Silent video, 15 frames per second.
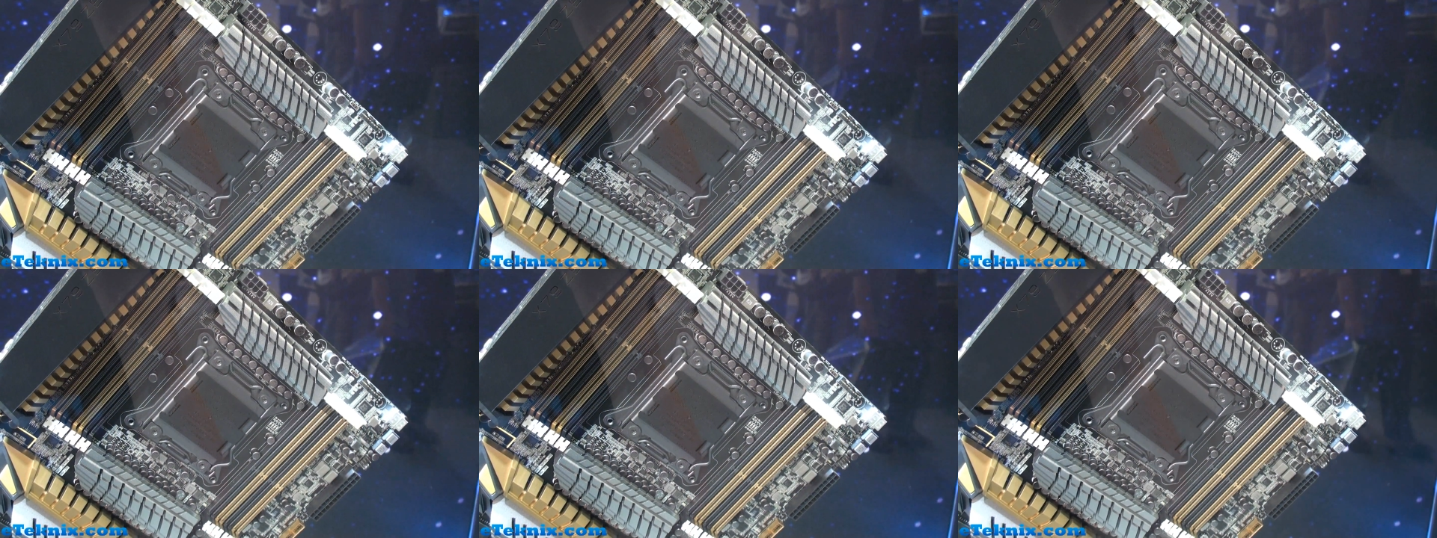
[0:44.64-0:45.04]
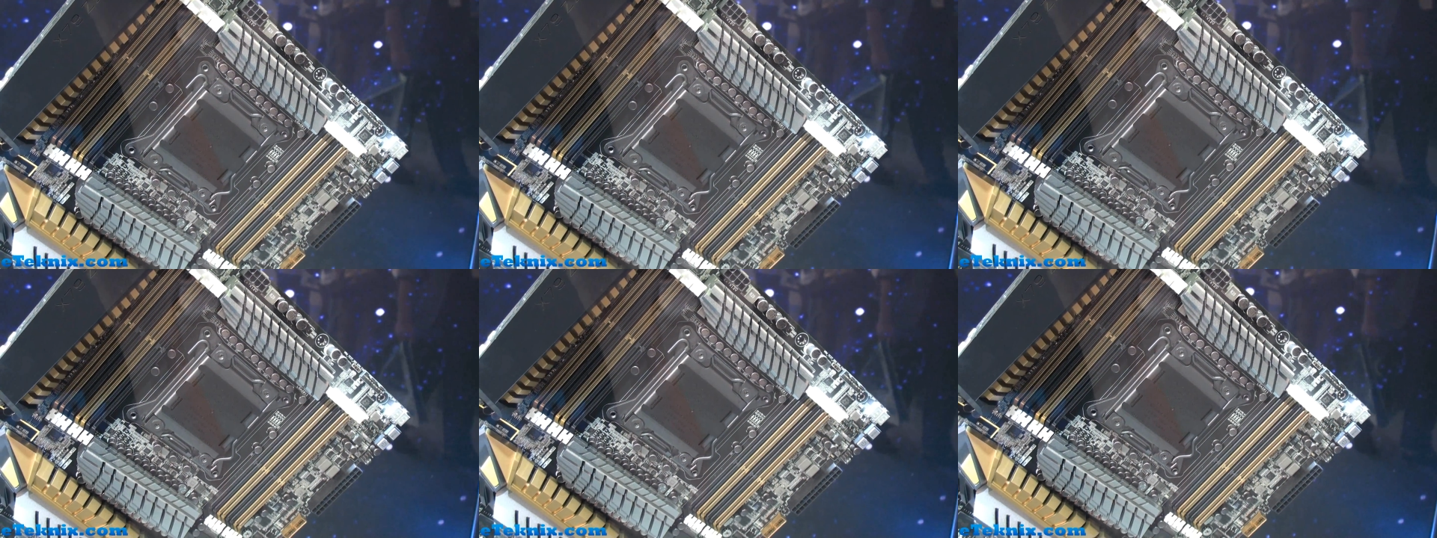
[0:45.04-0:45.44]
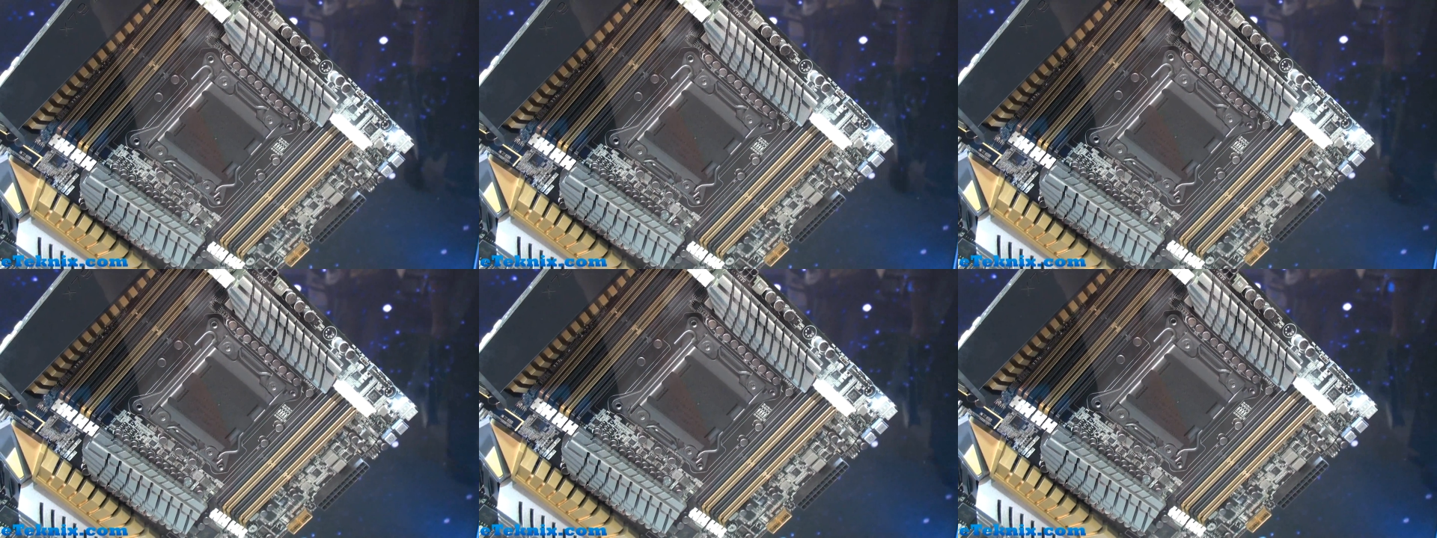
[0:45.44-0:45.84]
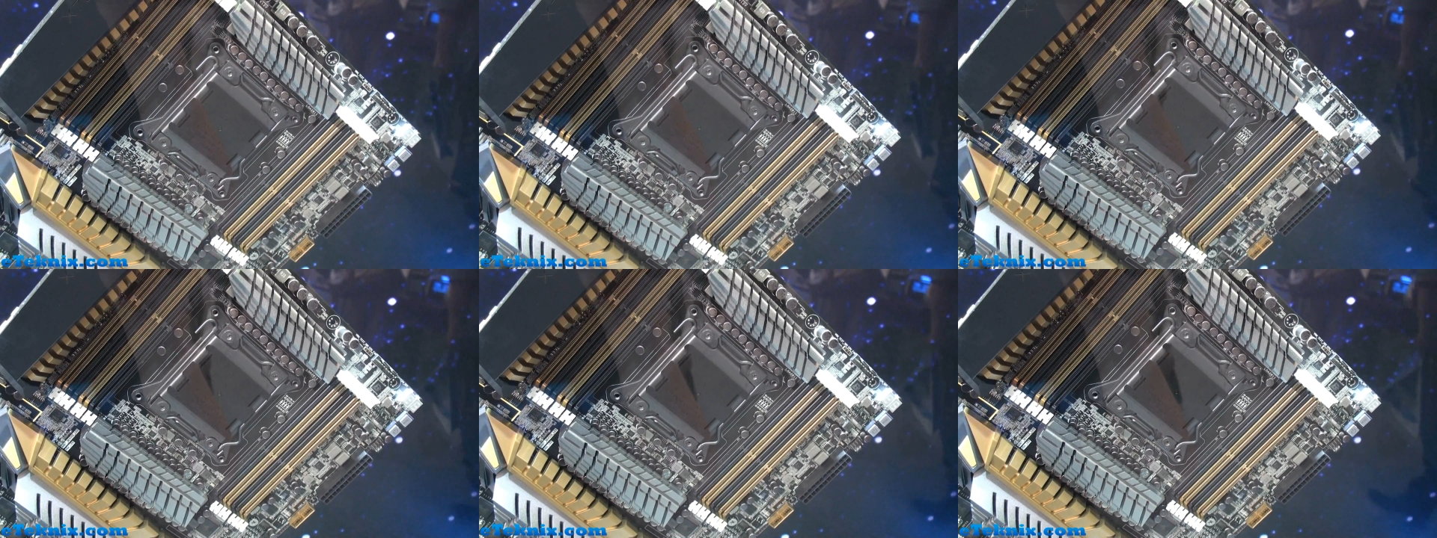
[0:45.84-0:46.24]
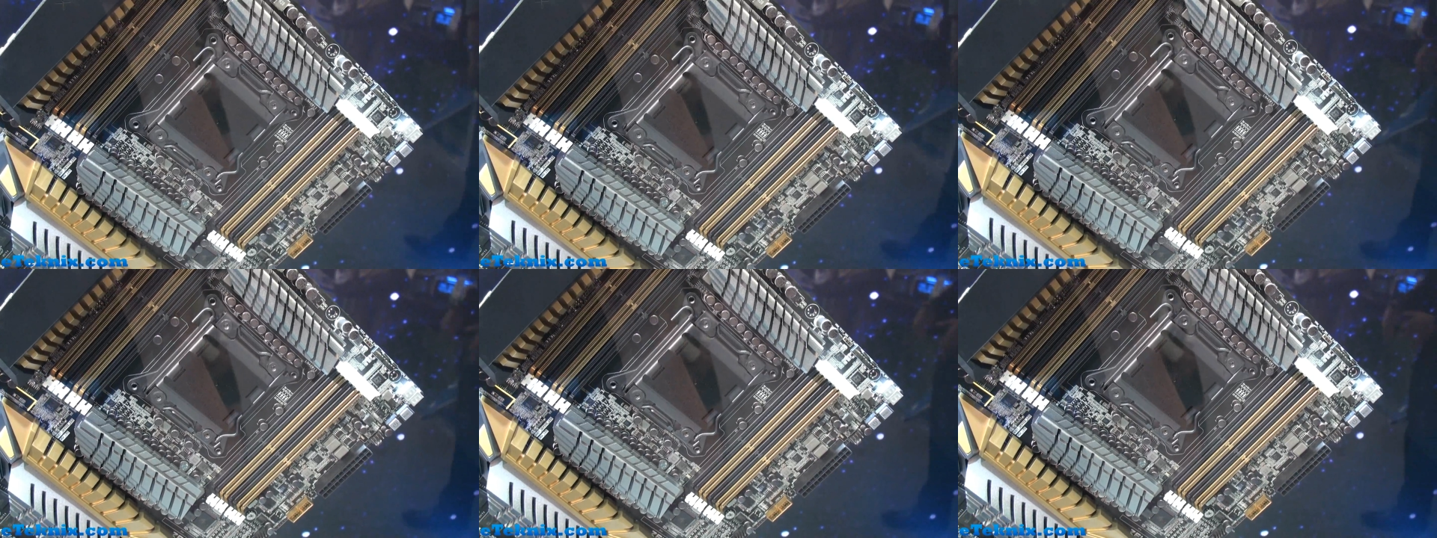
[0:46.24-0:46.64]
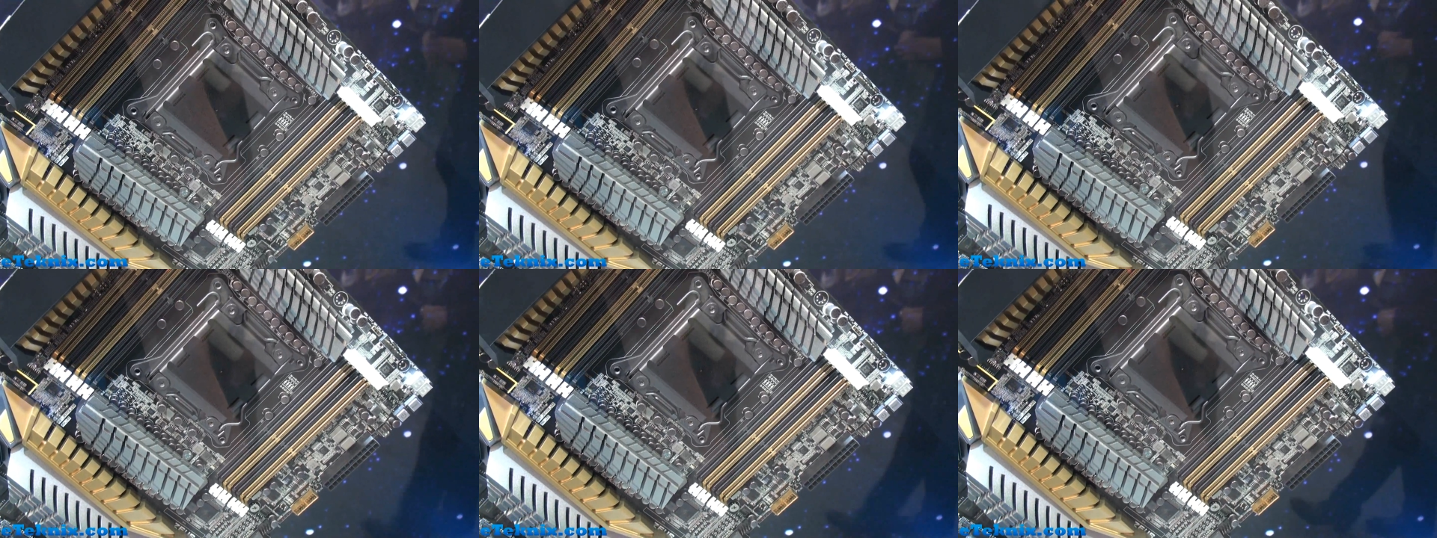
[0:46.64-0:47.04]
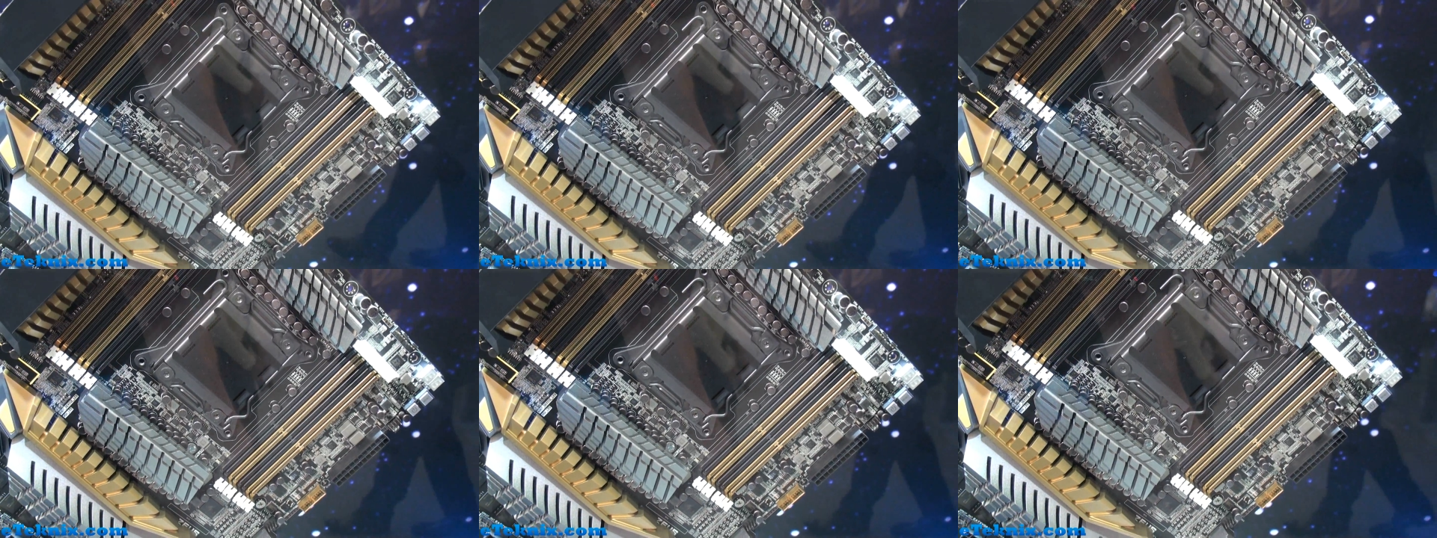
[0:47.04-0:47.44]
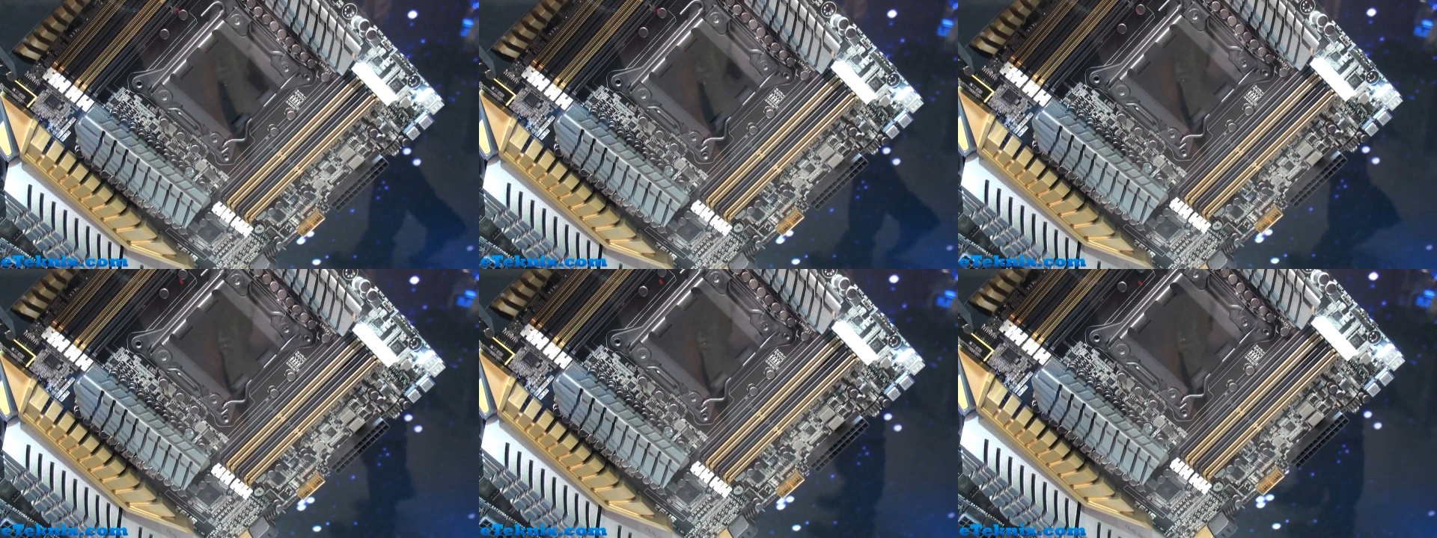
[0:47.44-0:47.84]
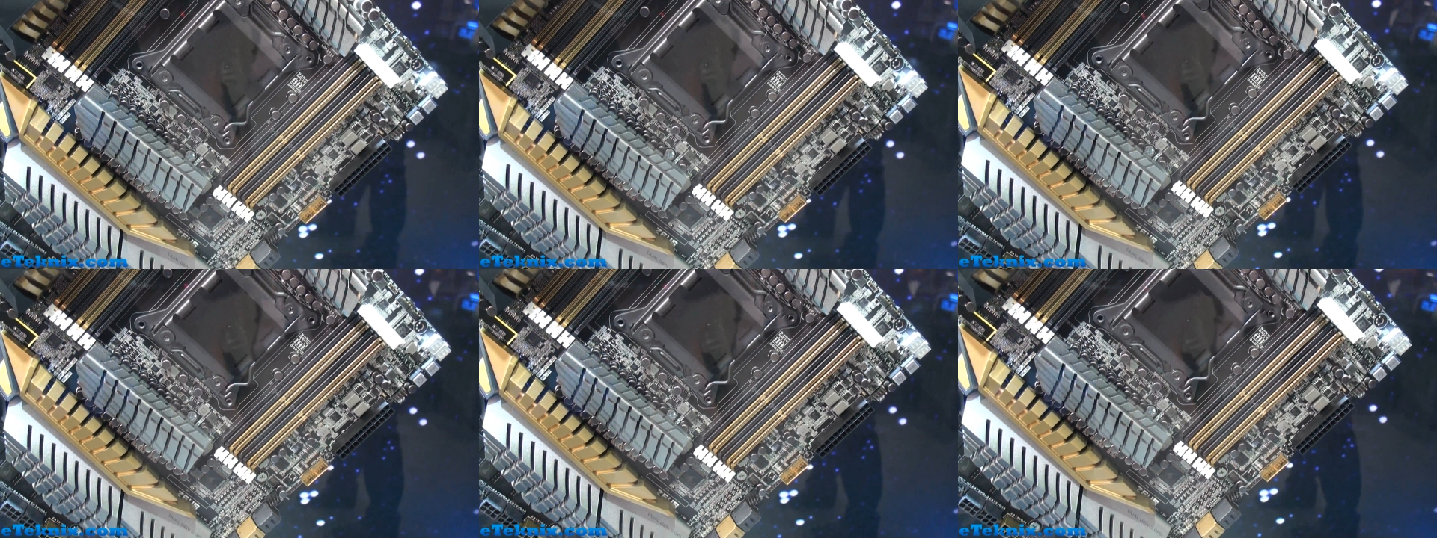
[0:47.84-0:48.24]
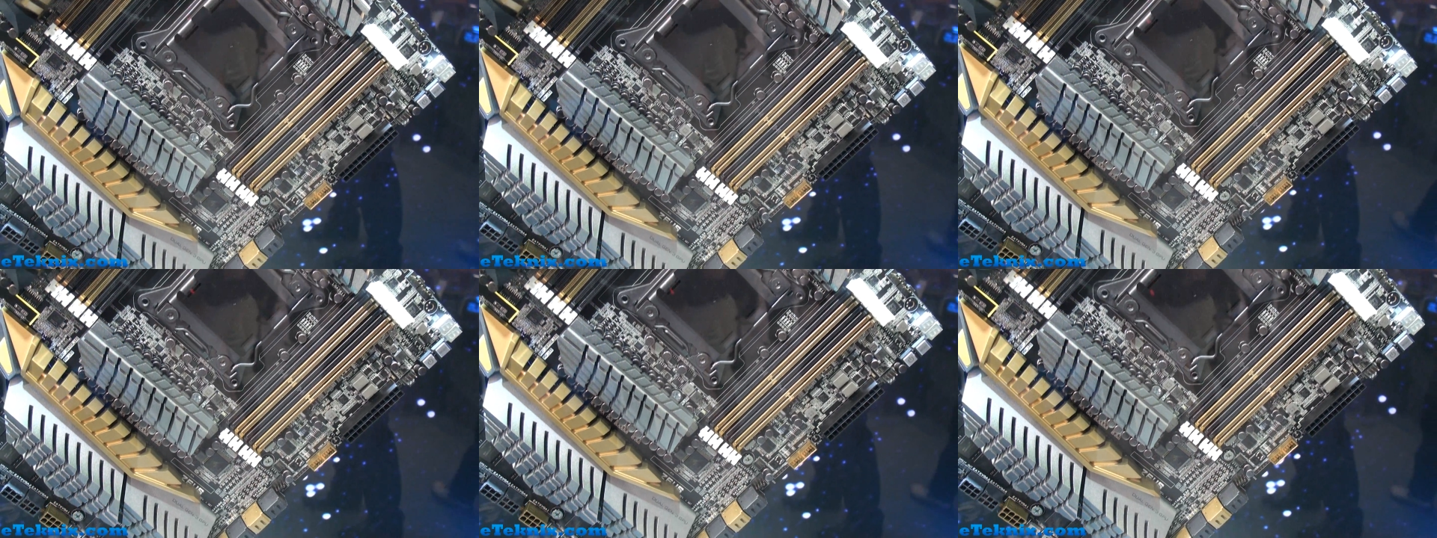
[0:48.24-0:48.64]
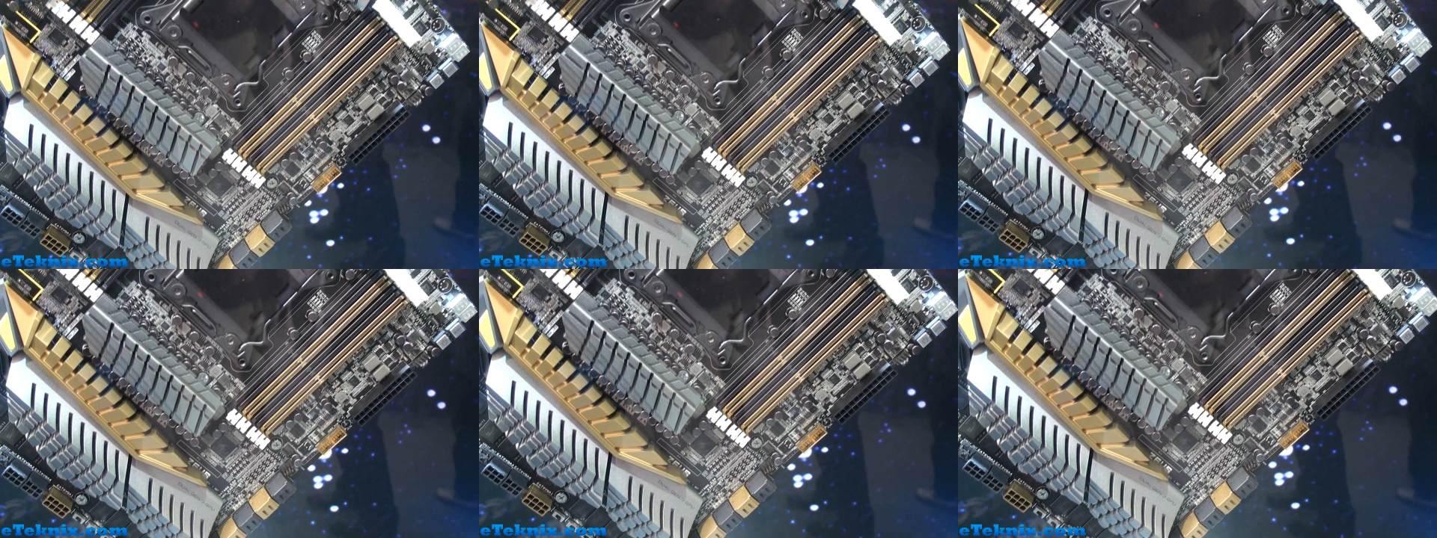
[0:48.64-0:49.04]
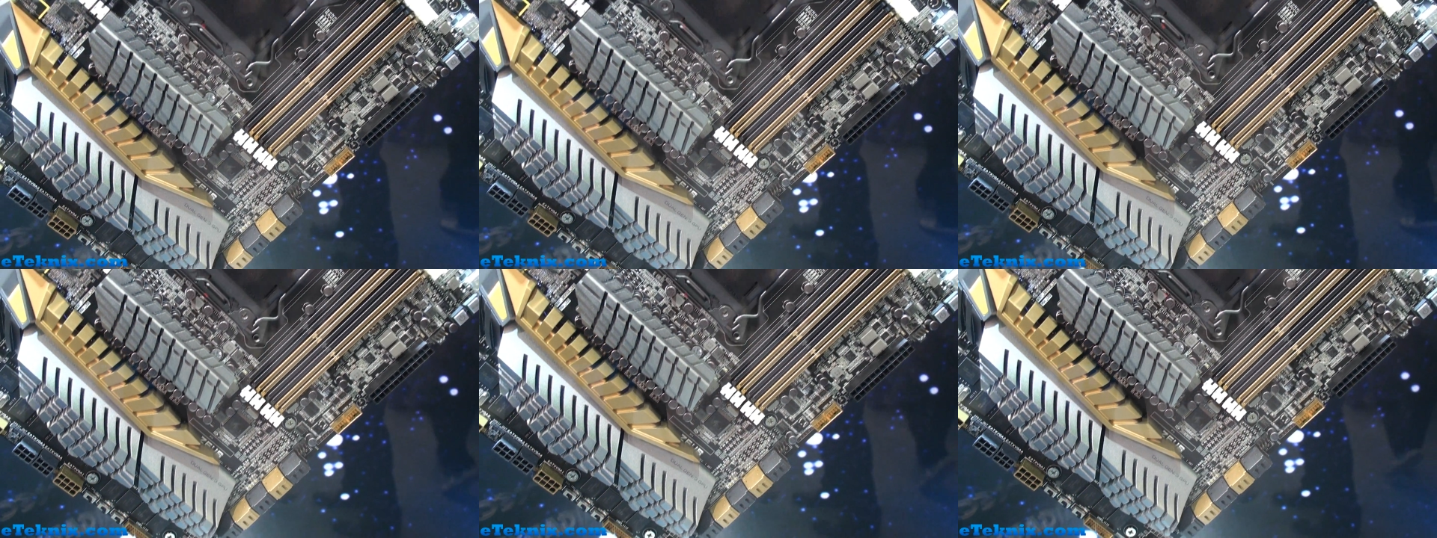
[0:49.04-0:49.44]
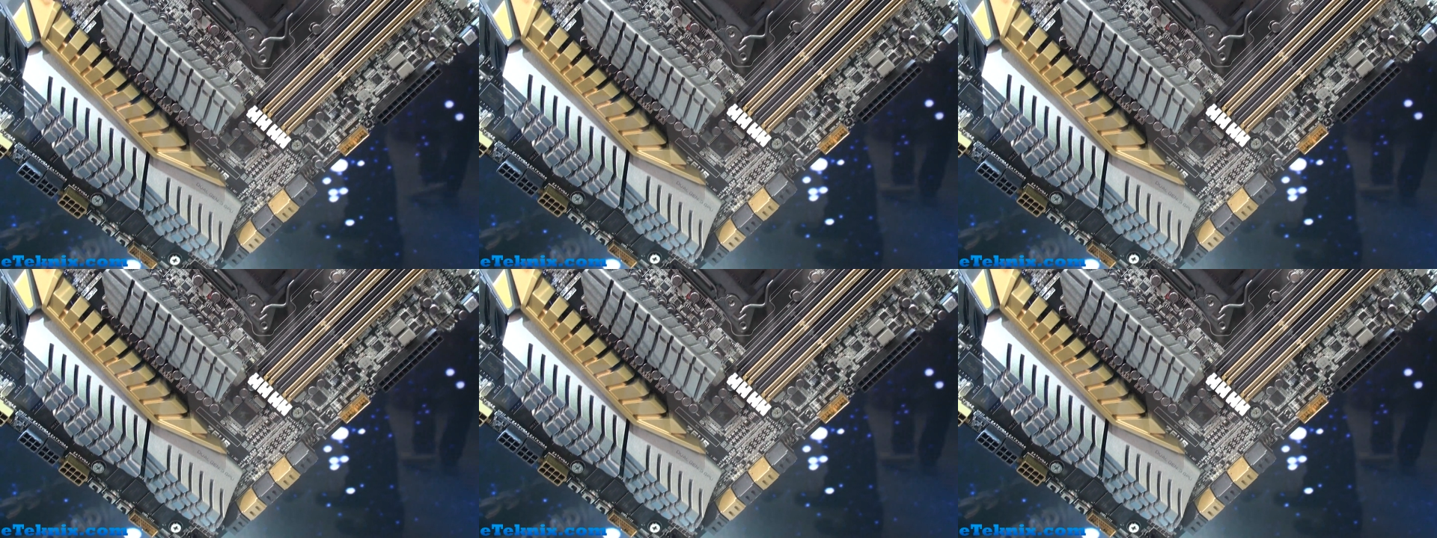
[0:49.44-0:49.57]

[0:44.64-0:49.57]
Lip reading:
No face is visible, so there are no lips to read.